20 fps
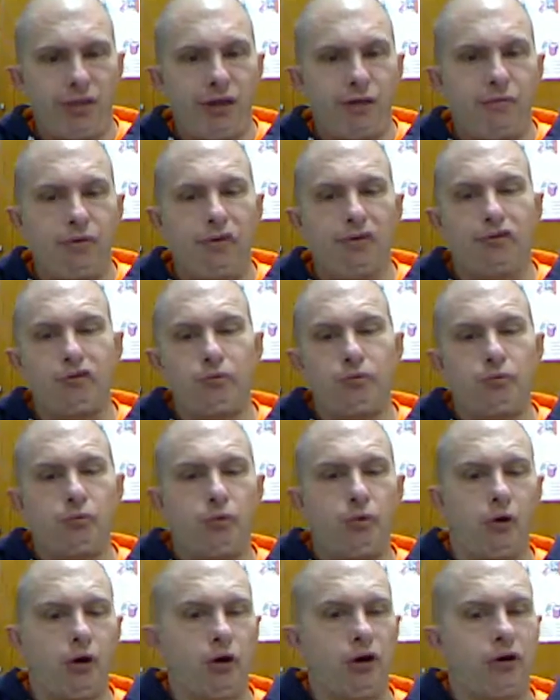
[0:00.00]
that means the
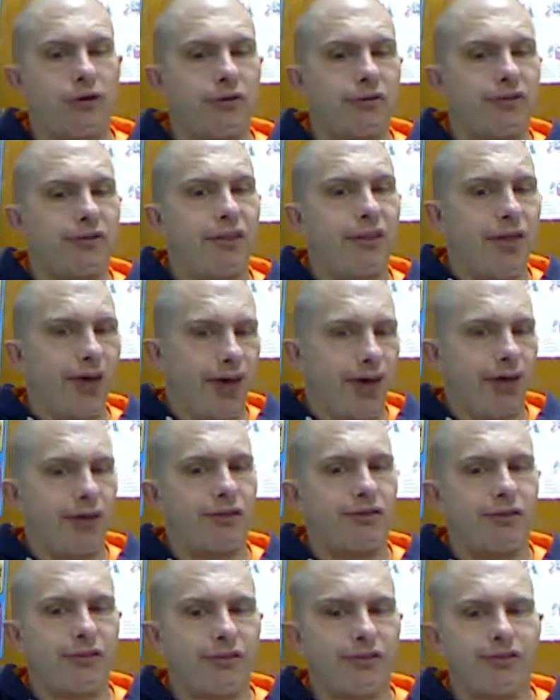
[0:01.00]
words that
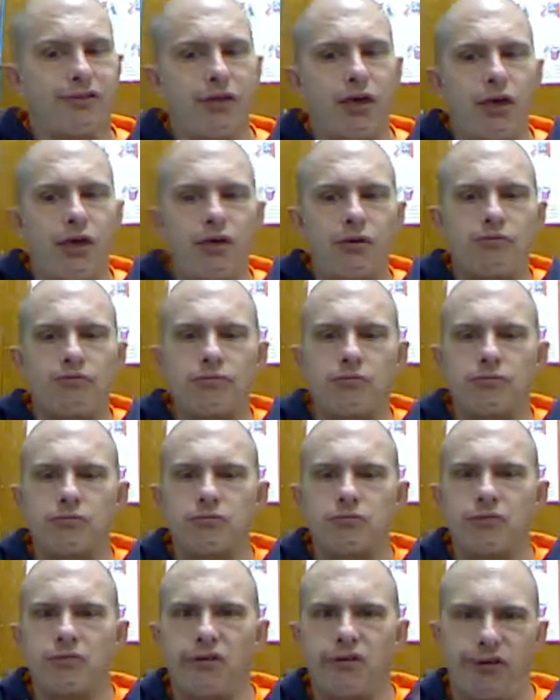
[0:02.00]
end in the same
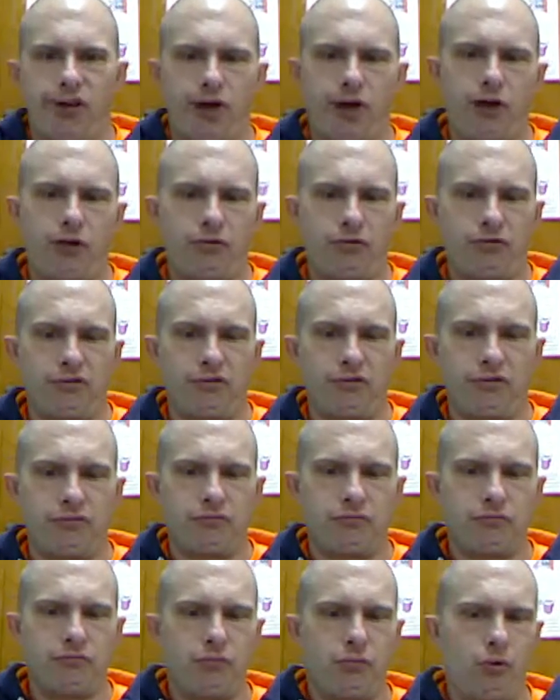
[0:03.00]
sounds
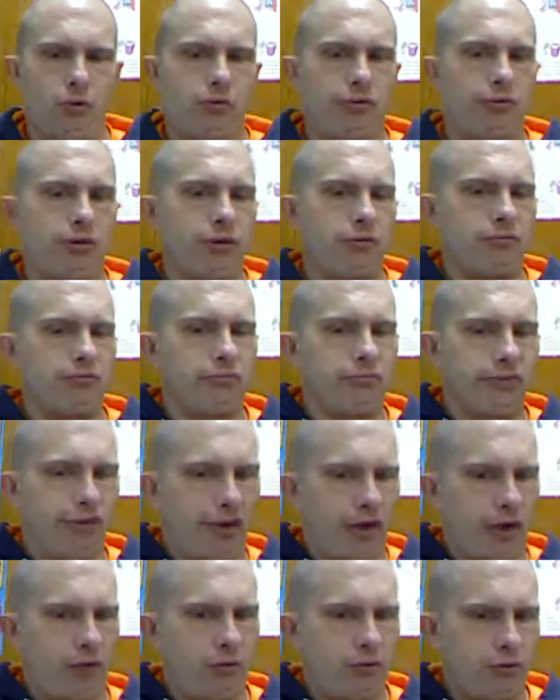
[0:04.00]
or same
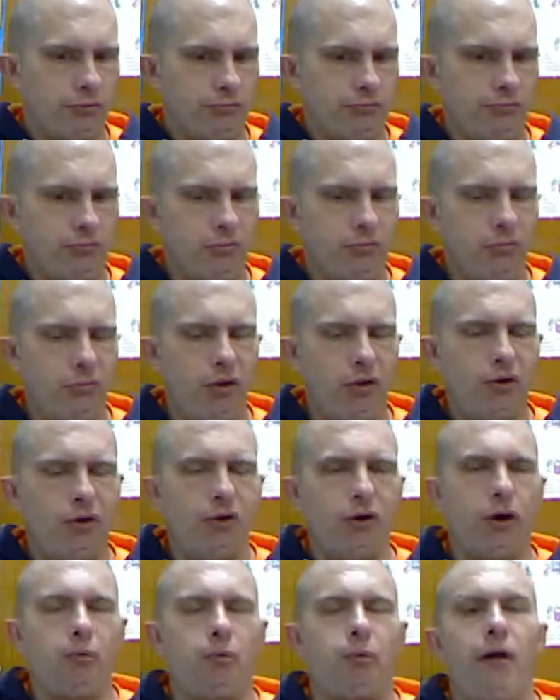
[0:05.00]
sound.
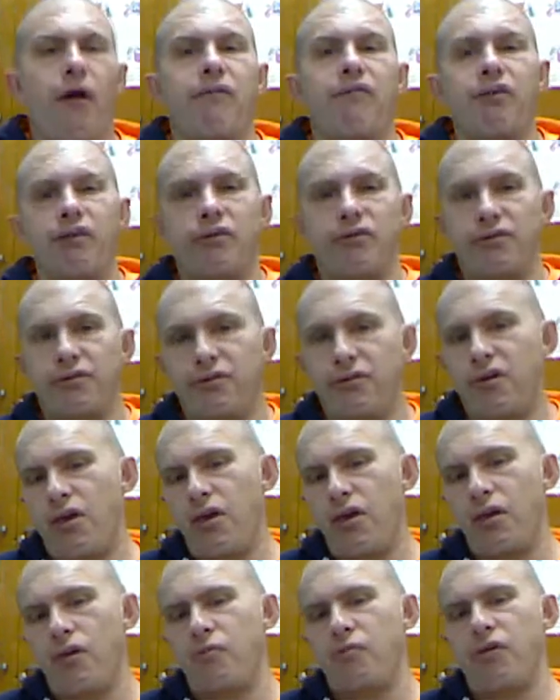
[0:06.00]
A rhyming
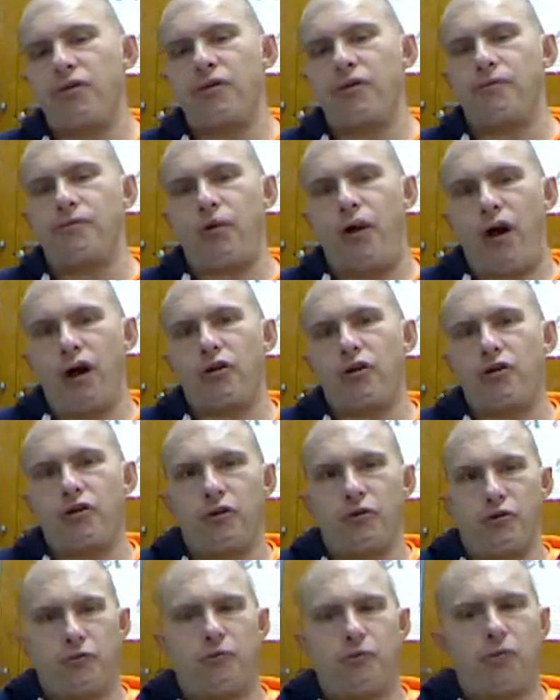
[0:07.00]
scheme is a pattern
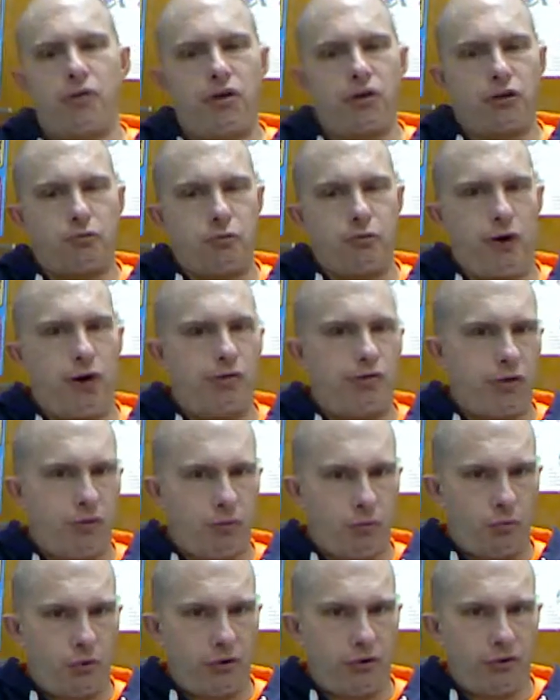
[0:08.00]
of repeated
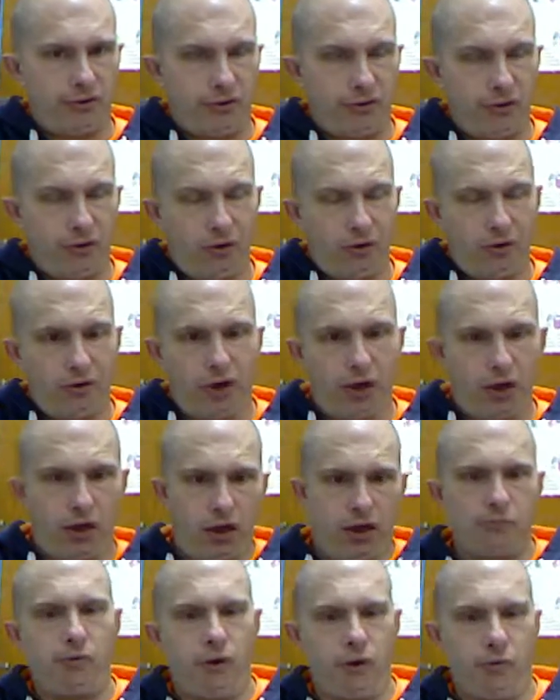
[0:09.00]
rhyming words
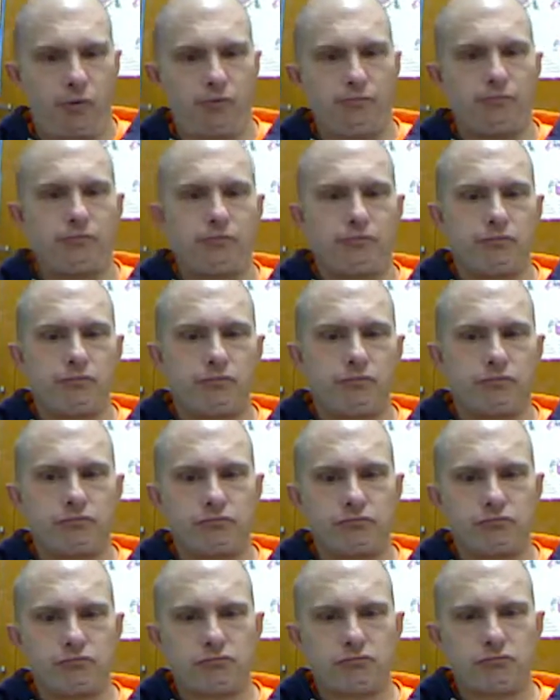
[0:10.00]
in a poem.
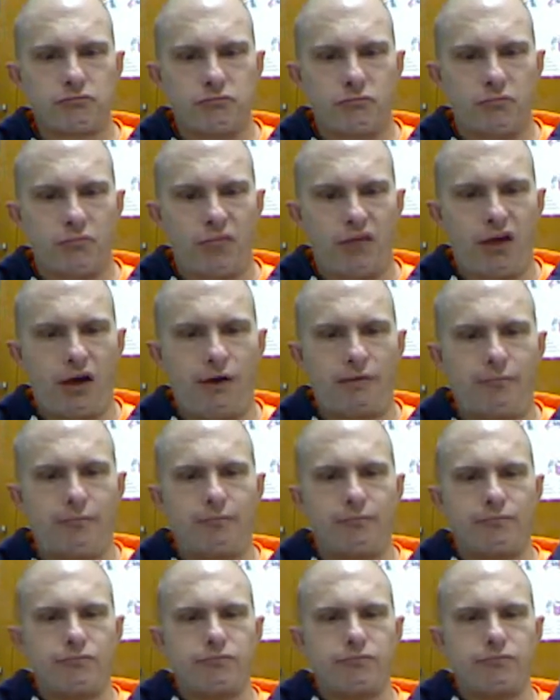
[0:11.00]
Okay?